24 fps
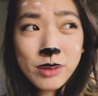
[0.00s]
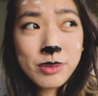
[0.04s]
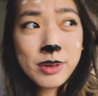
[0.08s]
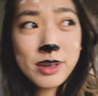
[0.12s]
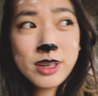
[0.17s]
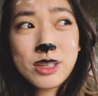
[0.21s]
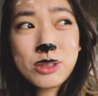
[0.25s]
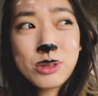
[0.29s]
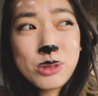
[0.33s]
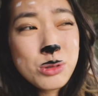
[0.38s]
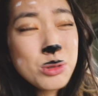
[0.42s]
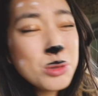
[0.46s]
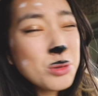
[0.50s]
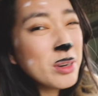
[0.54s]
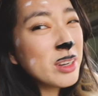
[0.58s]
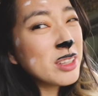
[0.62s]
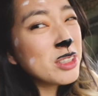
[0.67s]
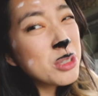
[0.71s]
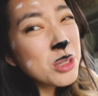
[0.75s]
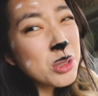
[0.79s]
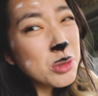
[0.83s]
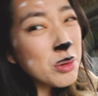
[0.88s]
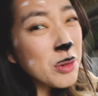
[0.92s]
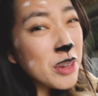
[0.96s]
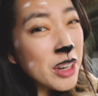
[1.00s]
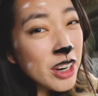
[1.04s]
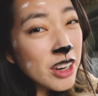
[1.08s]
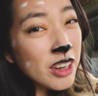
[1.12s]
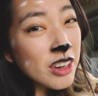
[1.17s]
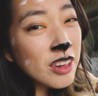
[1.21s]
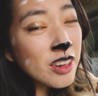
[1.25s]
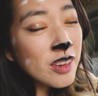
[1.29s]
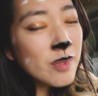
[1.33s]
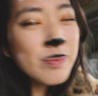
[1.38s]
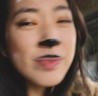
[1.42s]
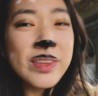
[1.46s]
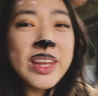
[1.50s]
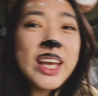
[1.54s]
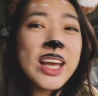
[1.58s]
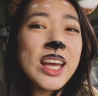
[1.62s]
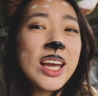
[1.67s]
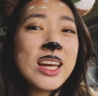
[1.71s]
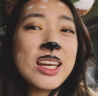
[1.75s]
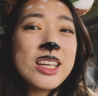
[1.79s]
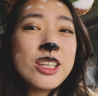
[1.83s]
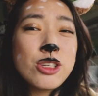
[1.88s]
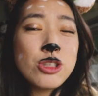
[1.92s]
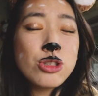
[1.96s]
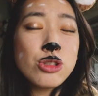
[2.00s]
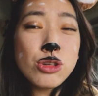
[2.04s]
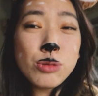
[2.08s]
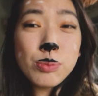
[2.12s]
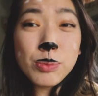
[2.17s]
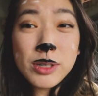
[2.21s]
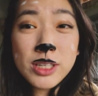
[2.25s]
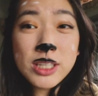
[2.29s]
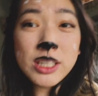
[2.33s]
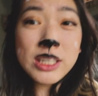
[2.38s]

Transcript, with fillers: if I need to do a tutorial. It is super